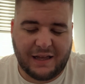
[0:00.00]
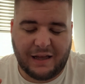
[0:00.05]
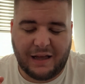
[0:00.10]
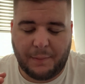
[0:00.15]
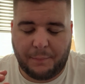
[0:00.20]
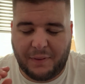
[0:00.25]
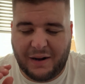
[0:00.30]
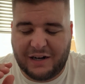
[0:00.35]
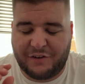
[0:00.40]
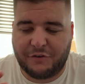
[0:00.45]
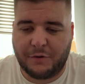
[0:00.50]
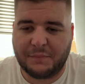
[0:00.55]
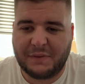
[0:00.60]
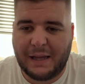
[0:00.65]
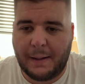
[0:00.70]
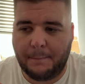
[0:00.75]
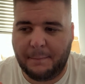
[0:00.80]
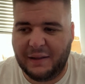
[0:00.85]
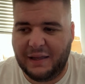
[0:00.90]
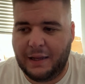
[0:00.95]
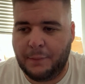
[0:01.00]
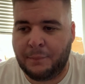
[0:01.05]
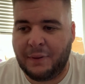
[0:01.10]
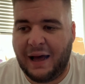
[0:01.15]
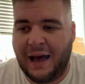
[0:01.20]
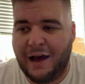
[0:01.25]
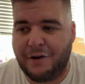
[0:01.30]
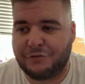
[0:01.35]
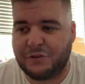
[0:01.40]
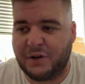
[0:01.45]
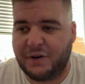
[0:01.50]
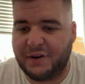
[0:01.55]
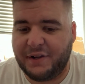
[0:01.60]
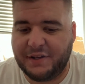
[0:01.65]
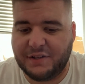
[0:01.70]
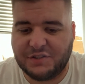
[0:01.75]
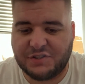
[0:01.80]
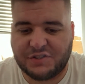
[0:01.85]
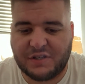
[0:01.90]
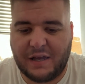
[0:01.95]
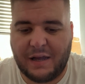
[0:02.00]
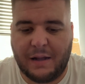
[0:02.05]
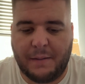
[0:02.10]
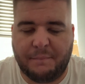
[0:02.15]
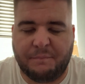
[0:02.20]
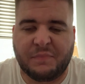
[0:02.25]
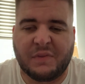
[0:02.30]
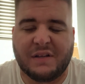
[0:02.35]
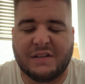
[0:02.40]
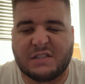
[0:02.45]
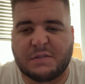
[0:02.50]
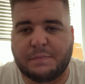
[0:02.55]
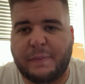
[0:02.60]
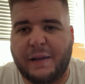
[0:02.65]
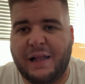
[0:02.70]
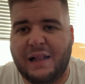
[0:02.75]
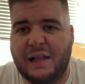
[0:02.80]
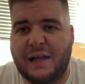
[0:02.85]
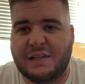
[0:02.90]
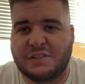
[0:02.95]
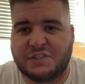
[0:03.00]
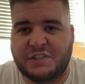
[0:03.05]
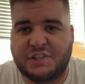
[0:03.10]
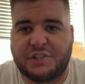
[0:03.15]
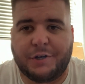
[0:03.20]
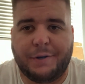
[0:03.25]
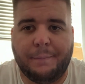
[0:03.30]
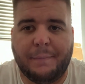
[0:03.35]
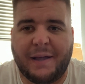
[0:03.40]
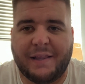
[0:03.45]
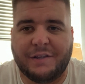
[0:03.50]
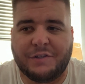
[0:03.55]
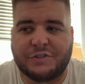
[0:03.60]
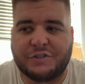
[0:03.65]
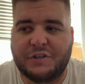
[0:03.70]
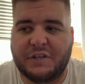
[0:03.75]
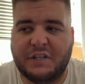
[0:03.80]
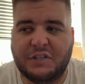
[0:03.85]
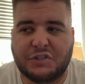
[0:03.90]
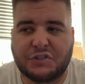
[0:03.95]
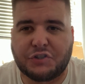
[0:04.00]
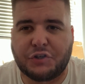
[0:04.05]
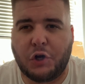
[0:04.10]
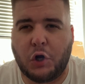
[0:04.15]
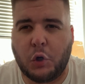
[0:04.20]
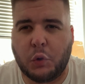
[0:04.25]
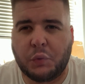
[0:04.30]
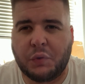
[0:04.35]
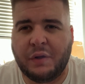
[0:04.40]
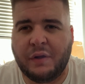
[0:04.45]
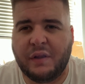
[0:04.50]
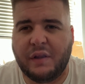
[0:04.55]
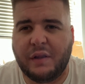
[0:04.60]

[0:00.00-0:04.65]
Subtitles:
Apart from that blip after his spell as interim manager, he's shown